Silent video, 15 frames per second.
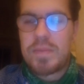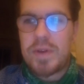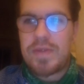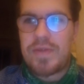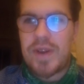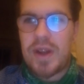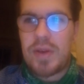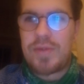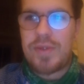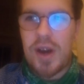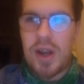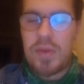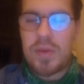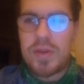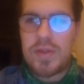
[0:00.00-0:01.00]
My fellow
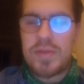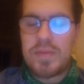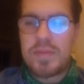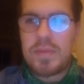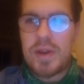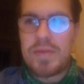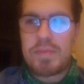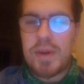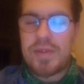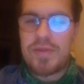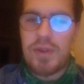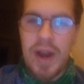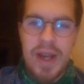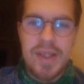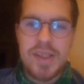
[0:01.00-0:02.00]
follower, my, my
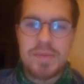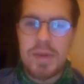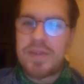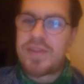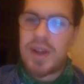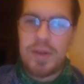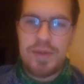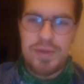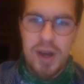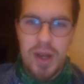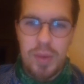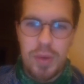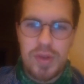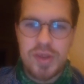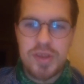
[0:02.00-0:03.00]
friends, my fellow
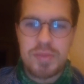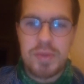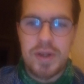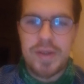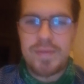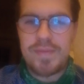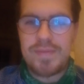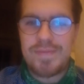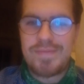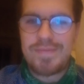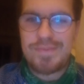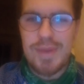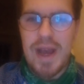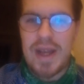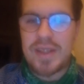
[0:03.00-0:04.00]
followers, my
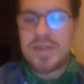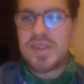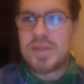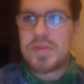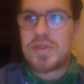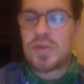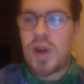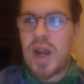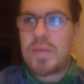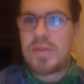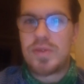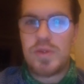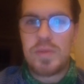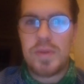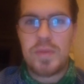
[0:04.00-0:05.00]
active
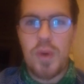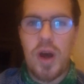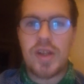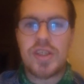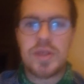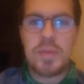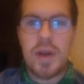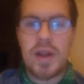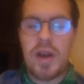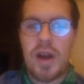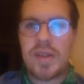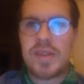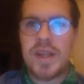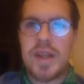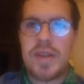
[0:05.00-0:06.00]
subscribers who've been watching my
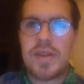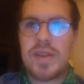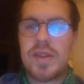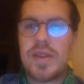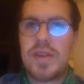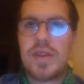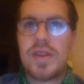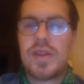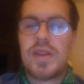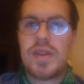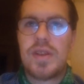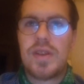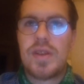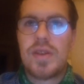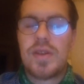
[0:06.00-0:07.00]
content
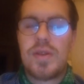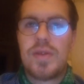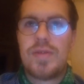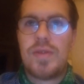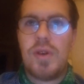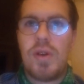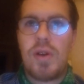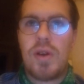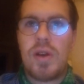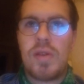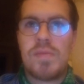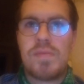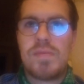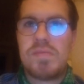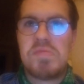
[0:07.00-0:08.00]

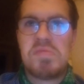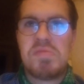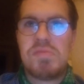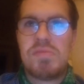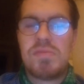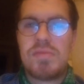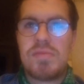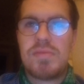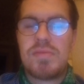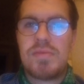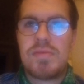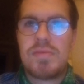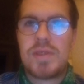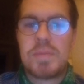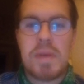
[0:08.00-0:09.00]
for
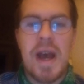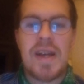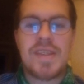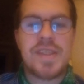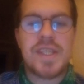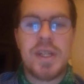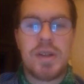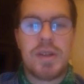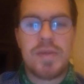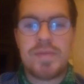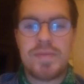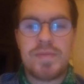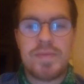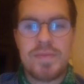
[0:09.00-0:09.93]
the past year.